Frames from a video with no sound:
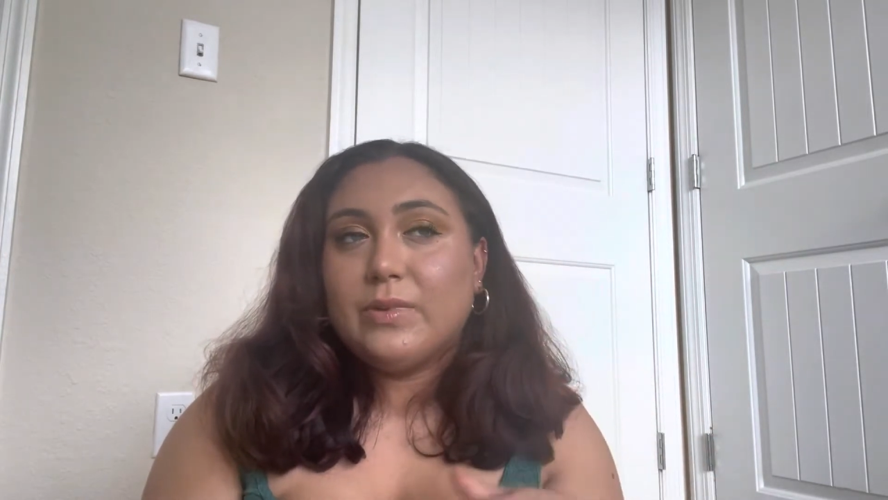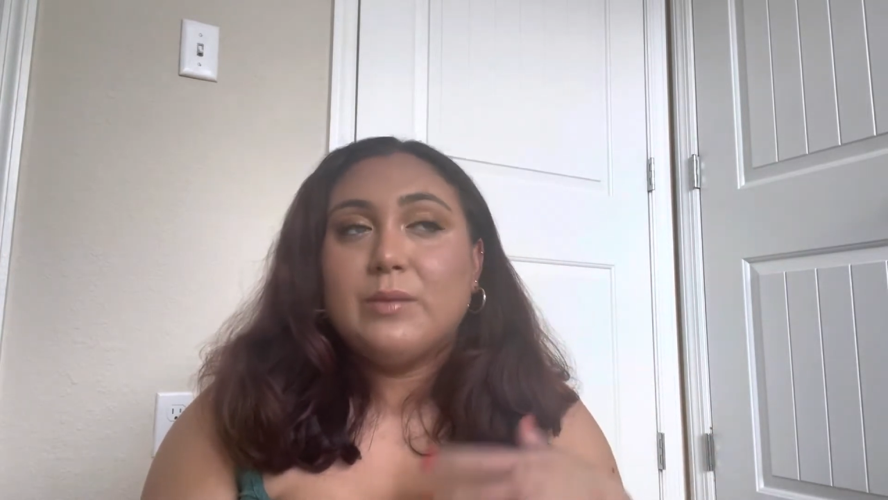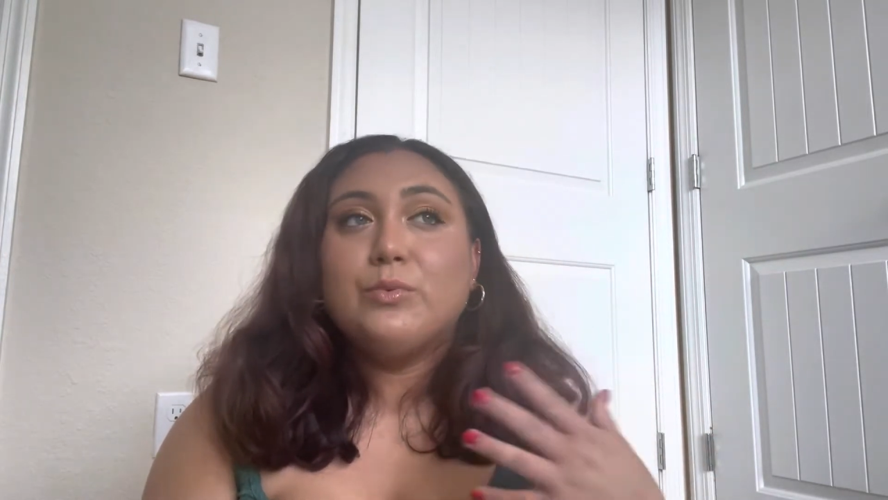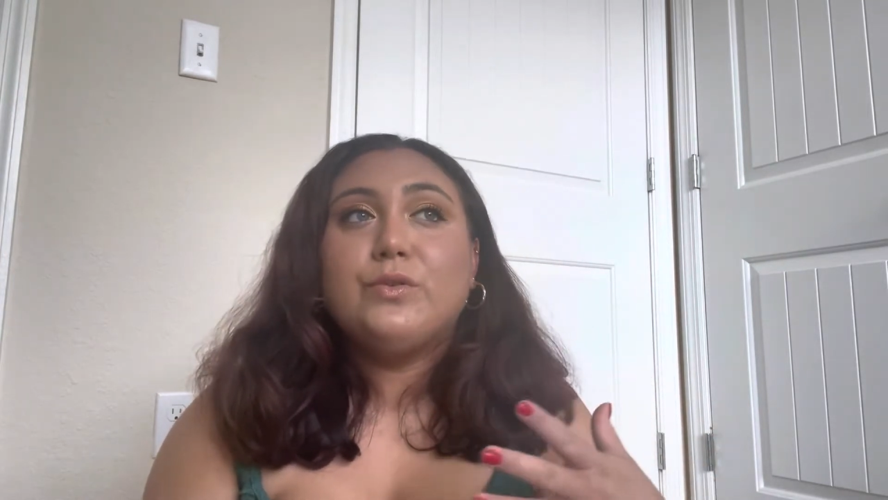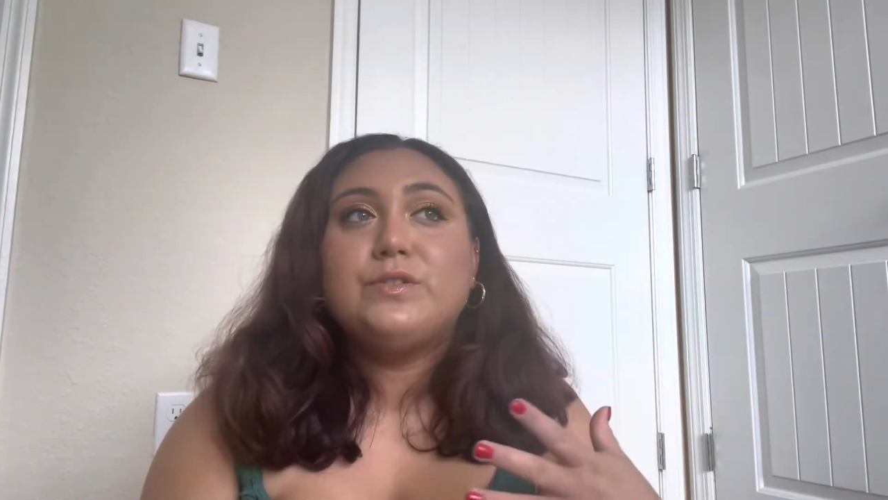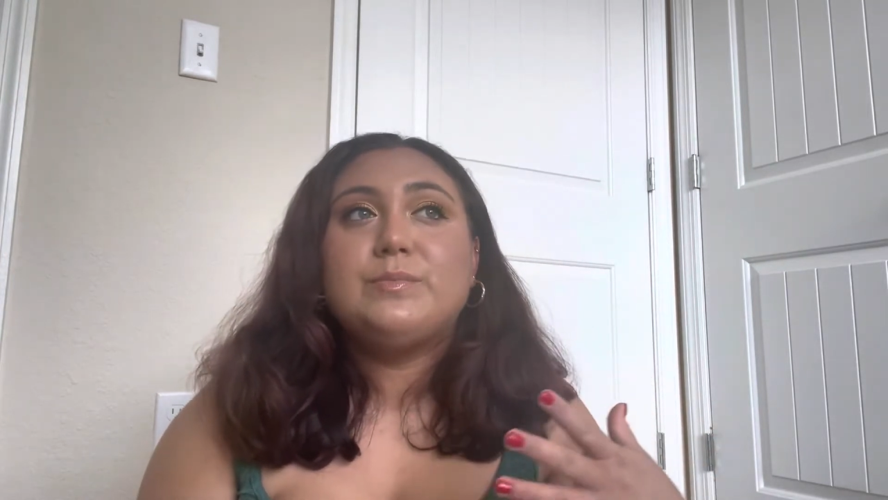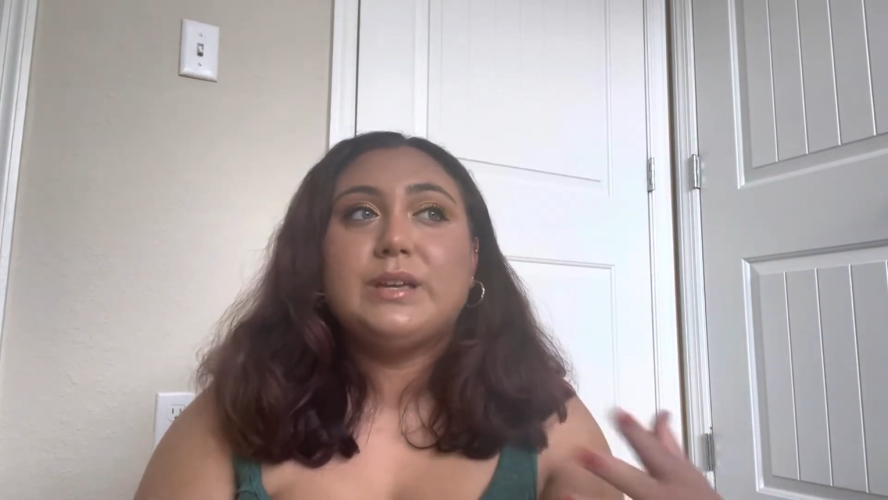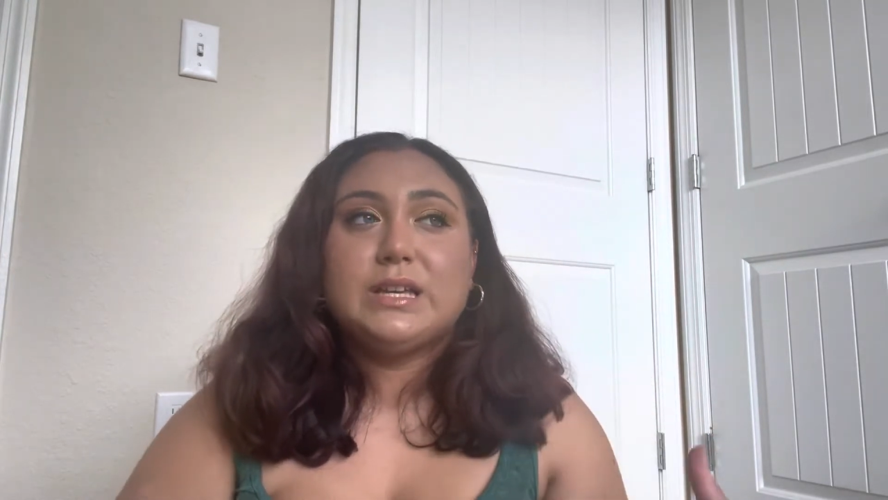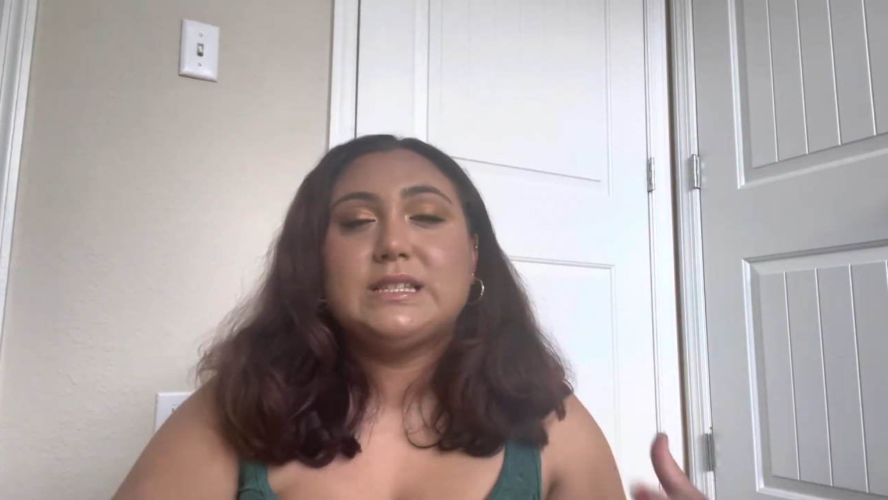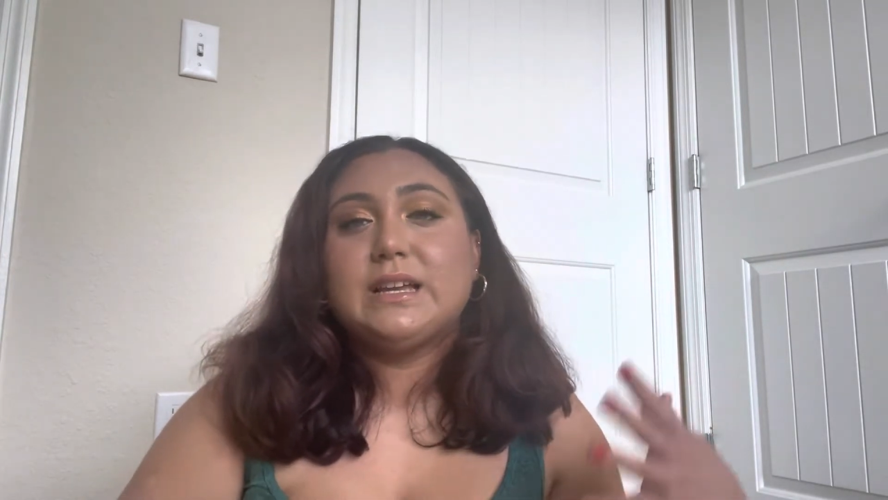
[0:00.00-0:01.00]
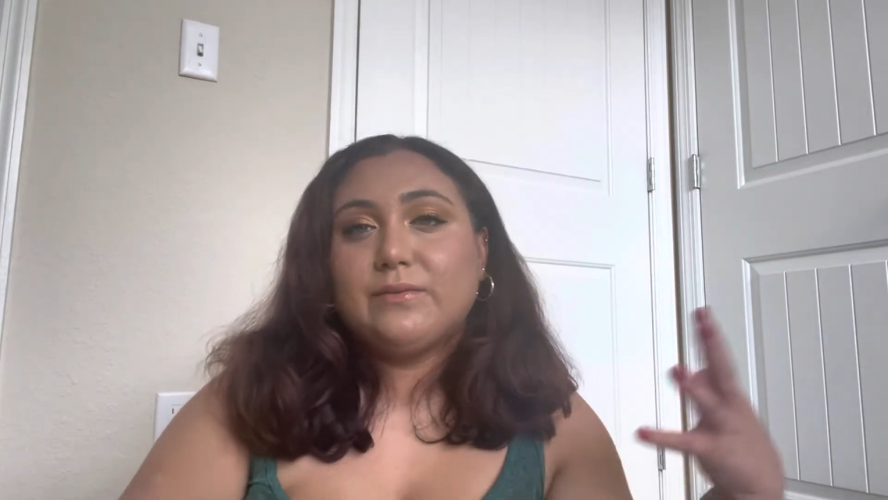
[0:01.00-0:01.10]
moved because I